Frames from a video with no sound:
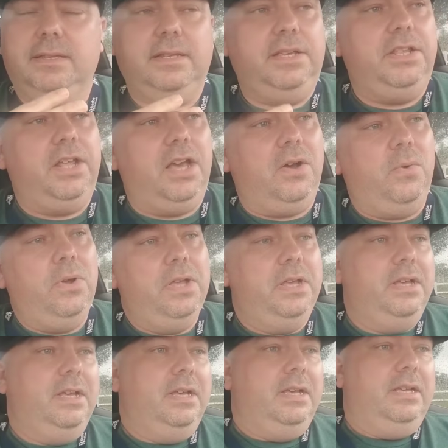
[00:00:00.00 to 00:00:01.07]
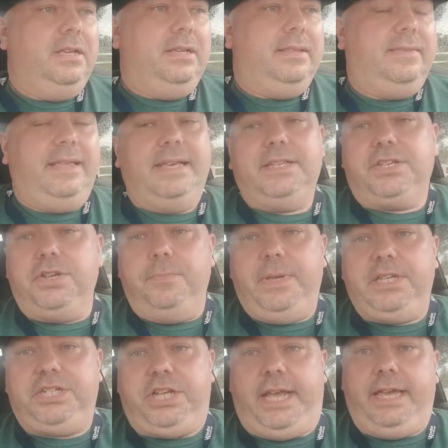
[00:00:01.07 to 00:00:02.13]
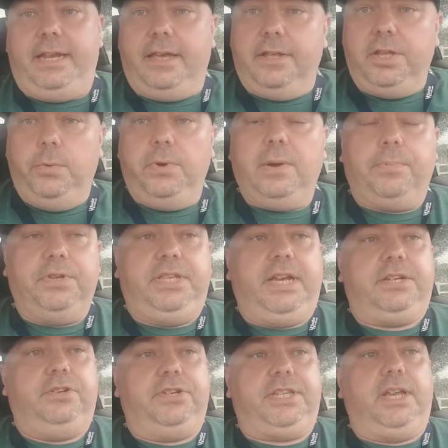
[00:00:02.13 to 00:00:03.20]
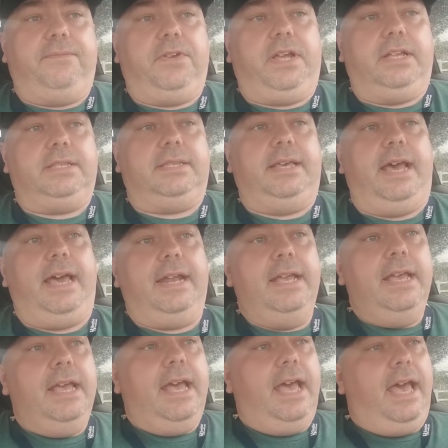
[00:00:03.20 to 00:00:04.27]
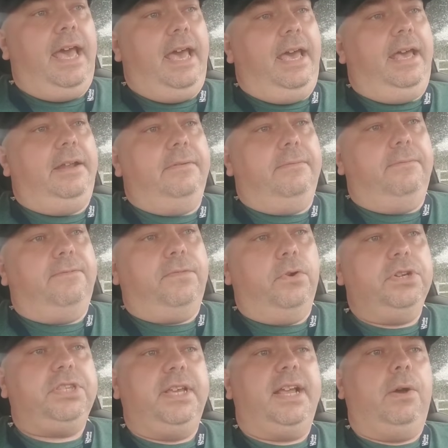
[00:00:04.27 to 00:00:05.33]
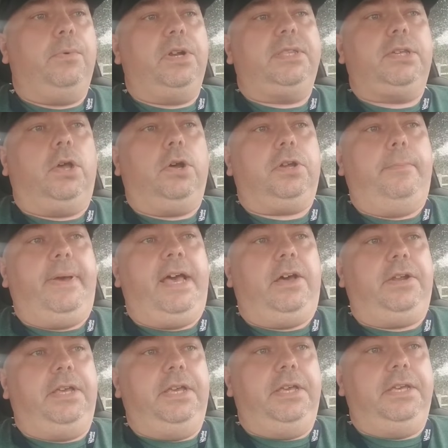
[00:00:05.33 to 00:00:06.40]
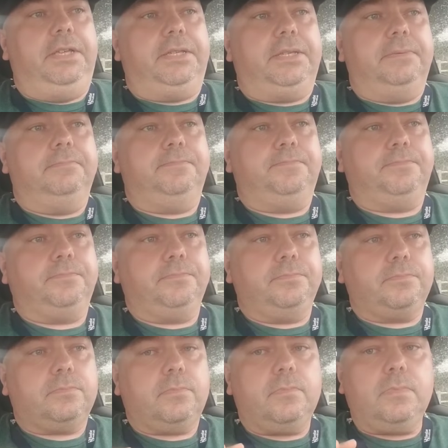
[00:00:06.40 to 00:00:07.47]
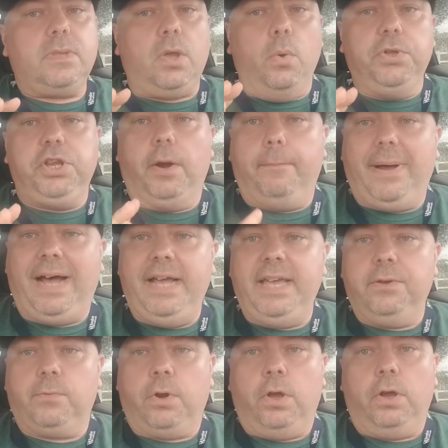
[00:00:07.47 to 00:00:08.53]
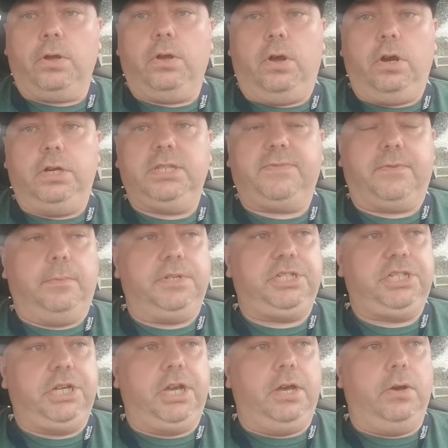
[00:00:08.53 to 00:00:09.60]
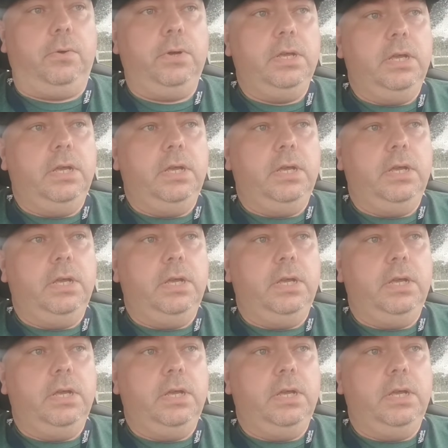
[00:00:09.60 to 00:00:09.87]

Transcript: you know, things could be shady and you want to protect yourself against that. And first thing I want to talk about is when you're buying raw cards from a show,